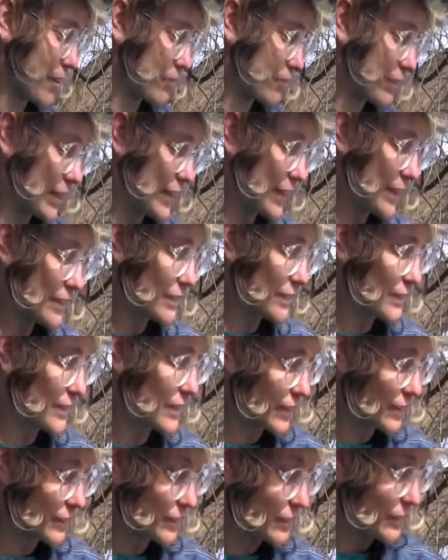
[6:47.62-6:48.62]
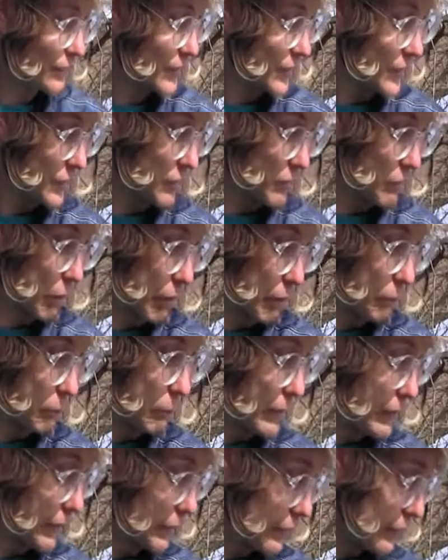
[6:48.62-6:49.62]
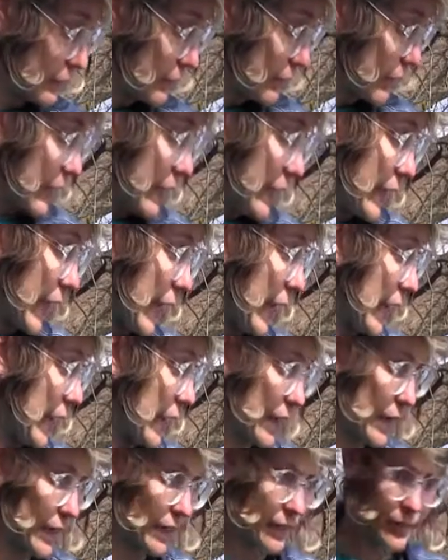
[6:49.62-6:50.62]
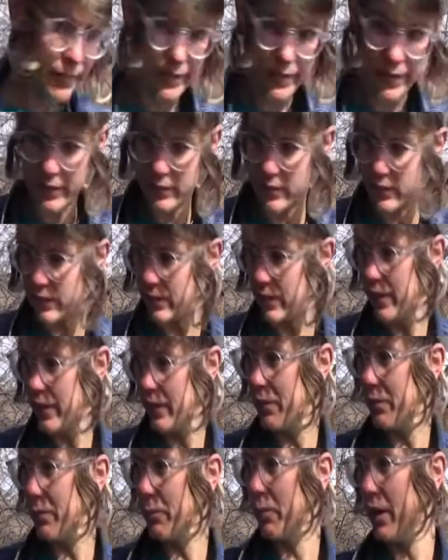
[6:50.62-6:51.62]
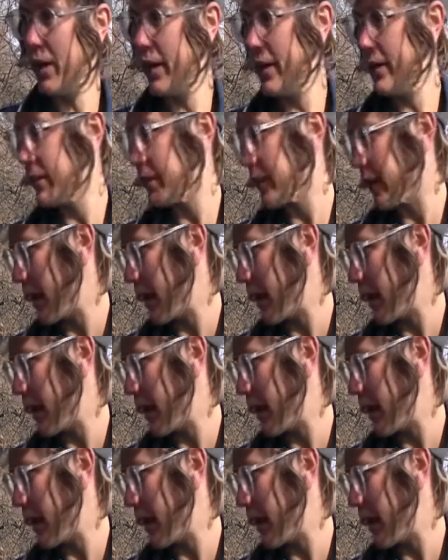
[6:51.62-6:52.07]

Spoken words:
of sticks, knotweed, and this one